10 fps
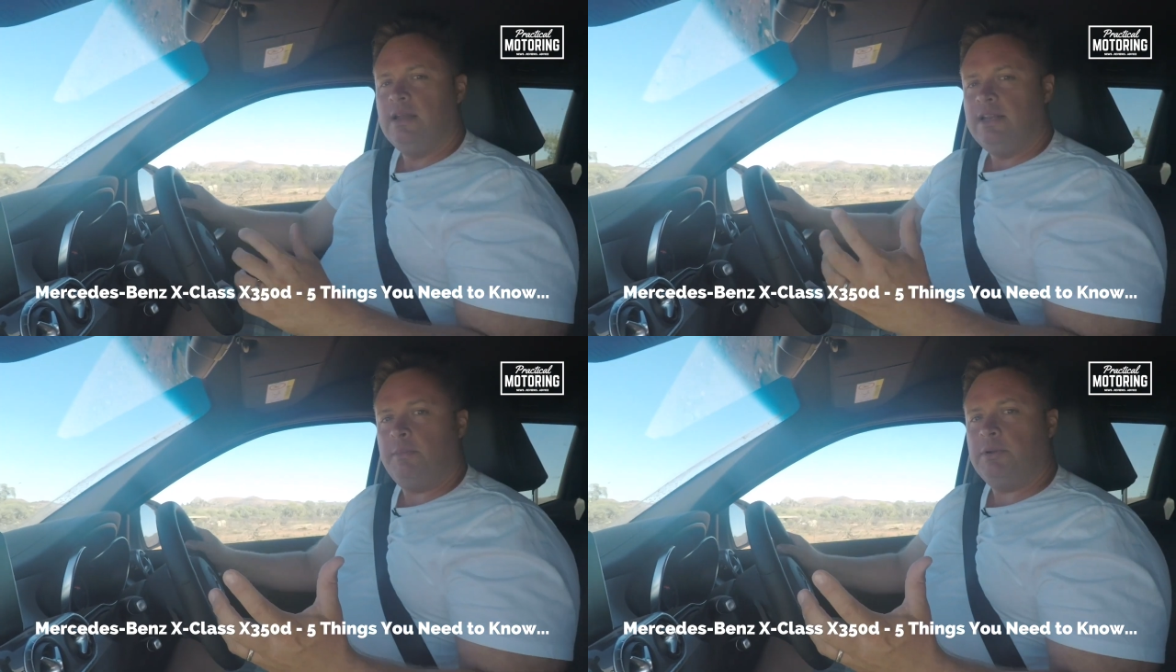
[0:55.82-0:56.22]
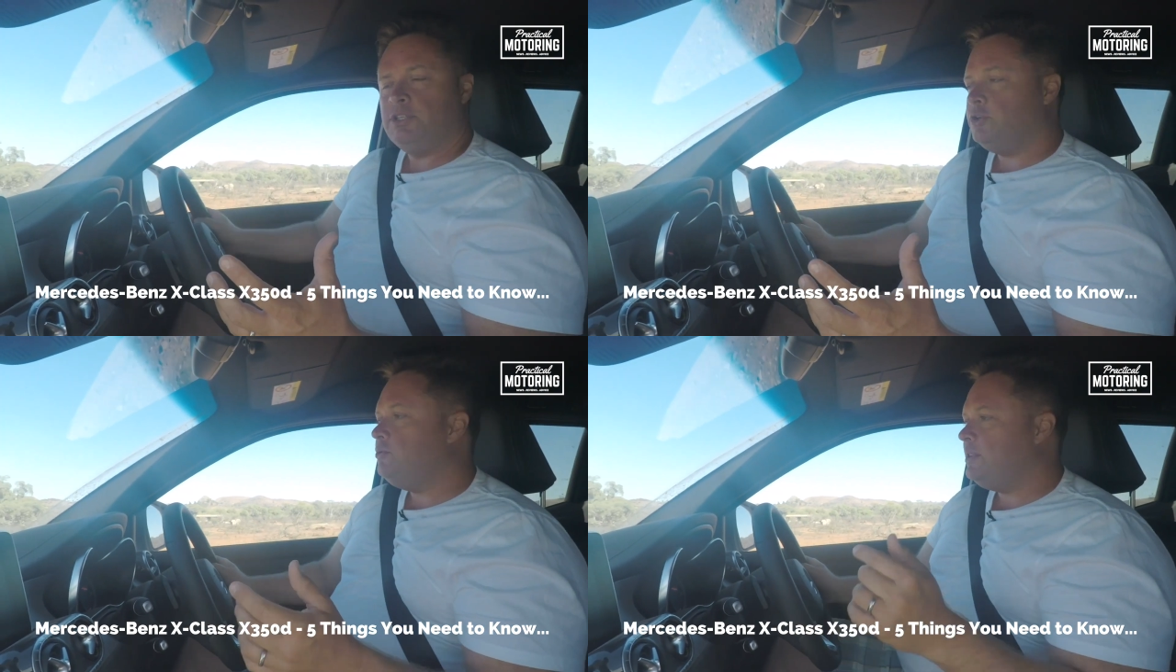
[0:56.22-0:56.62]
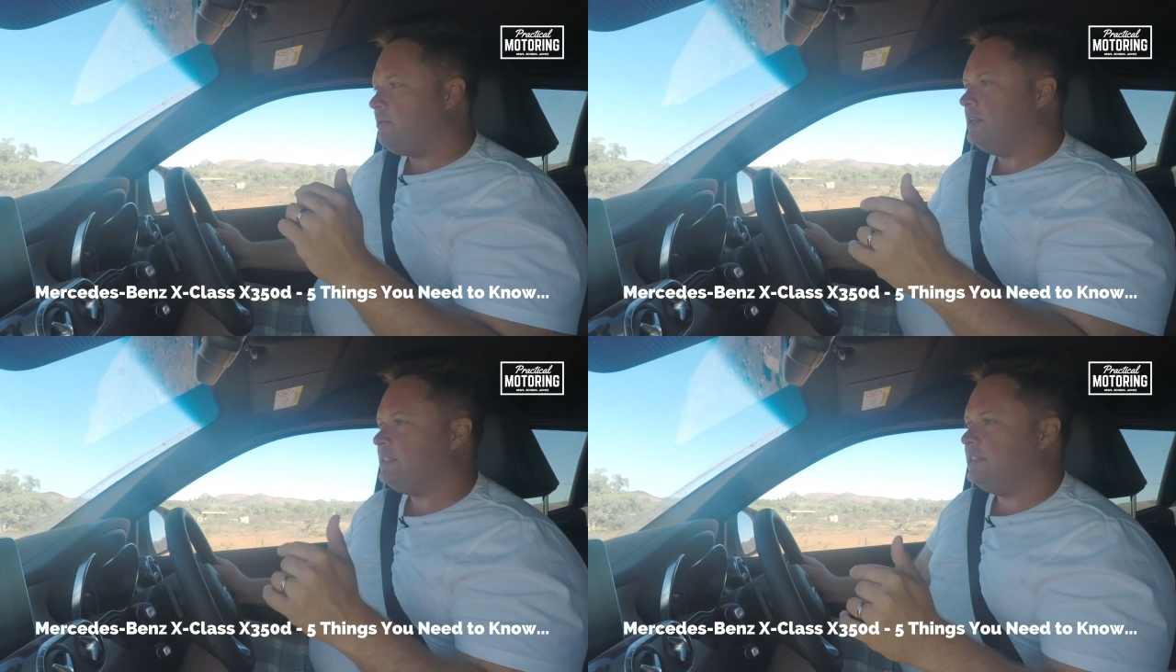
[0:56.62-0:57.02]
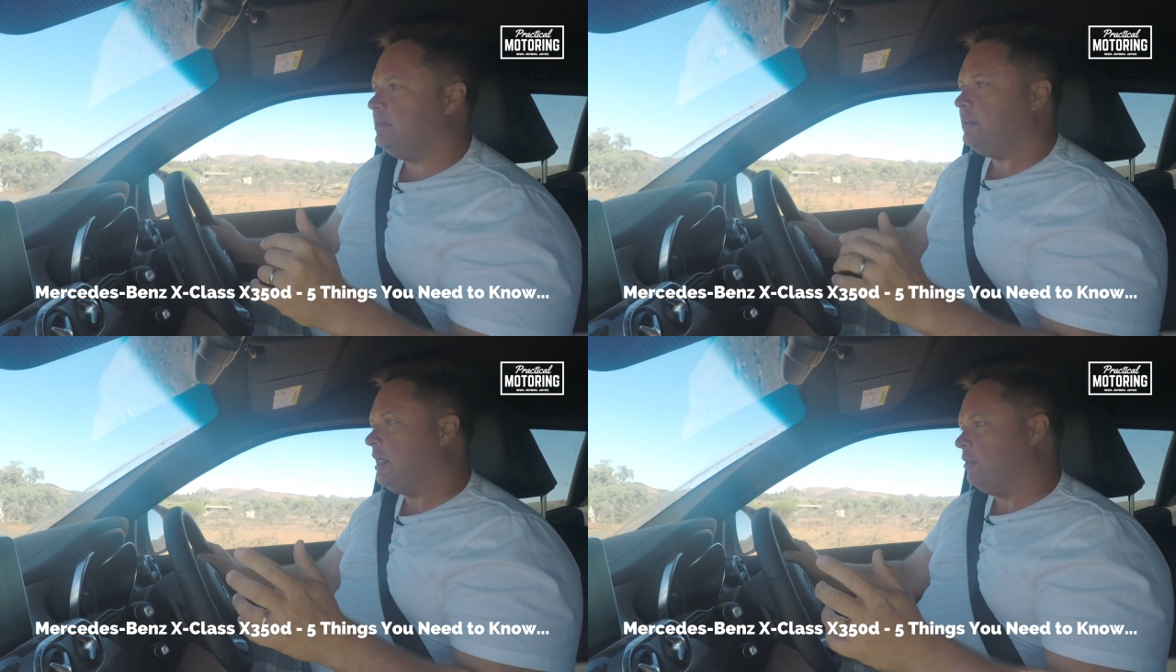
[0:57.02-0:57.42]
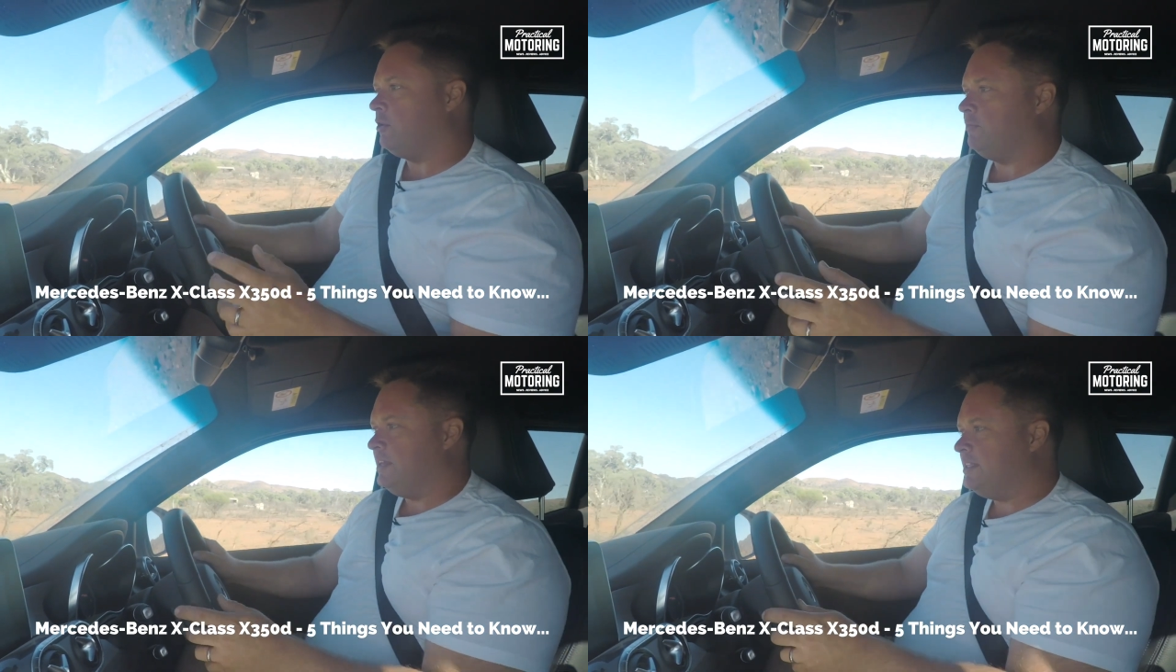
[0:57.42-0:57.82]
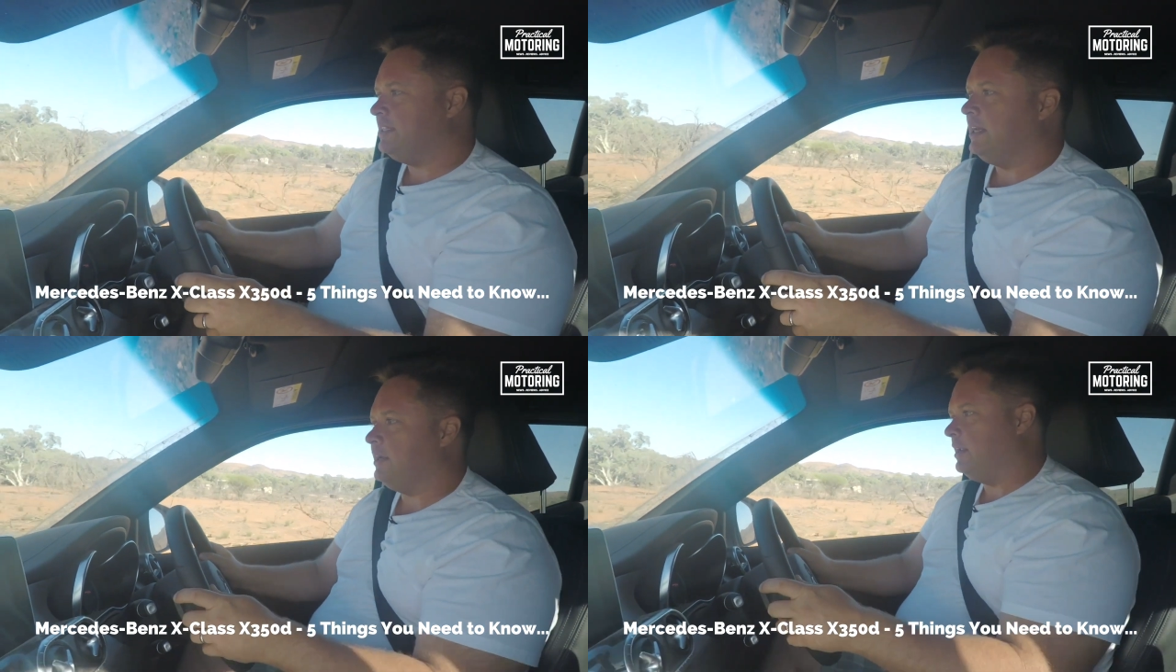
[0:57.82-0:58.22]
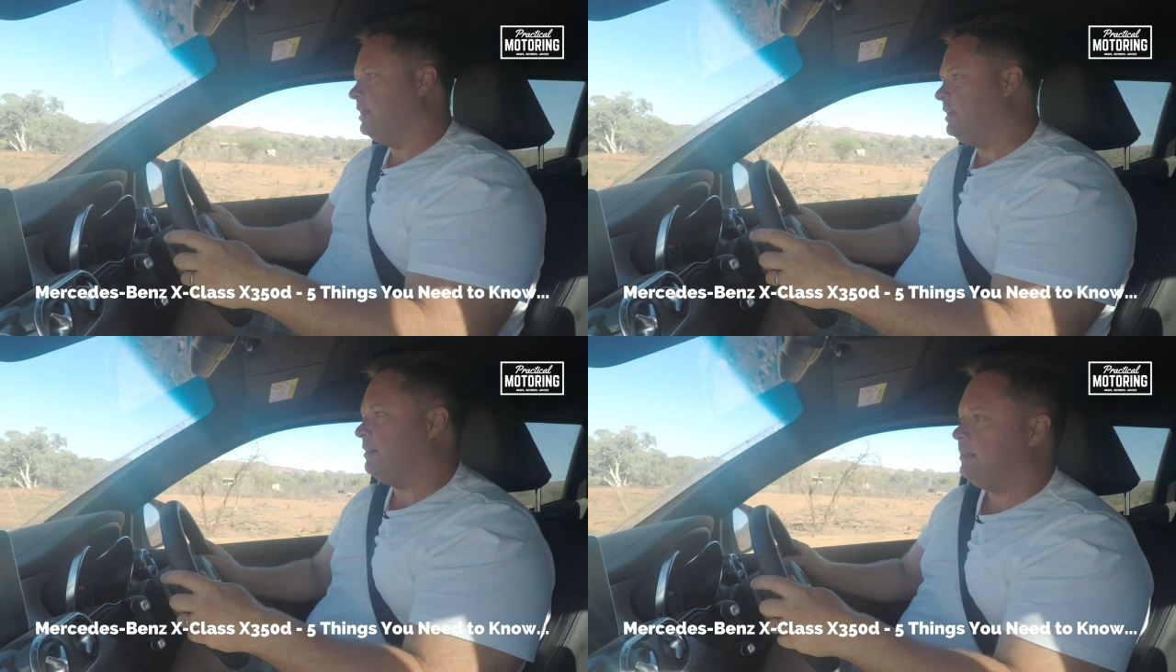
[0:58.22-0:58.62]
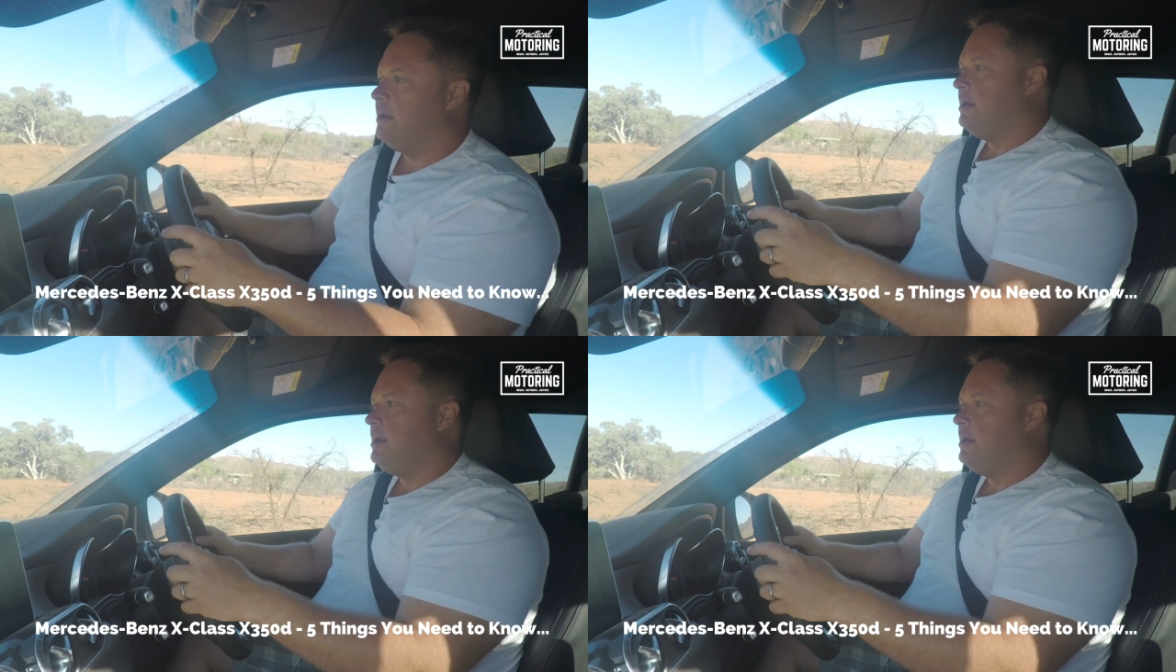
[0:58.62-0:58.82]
Number two, there is still a lot of Nissan underneath.